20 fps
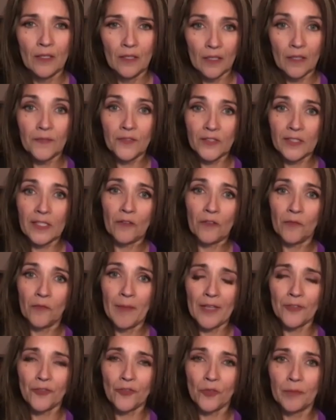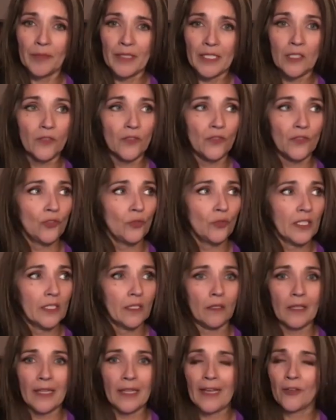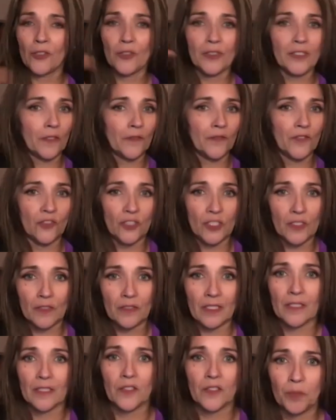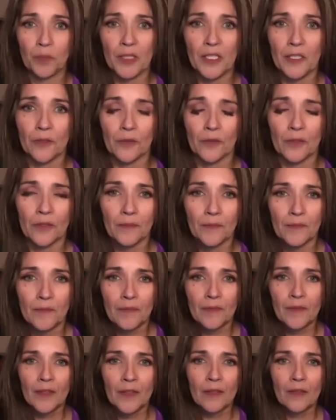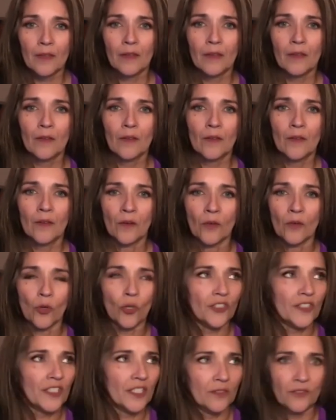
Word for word: of self mastery because you didn't allow yourself to just explode or to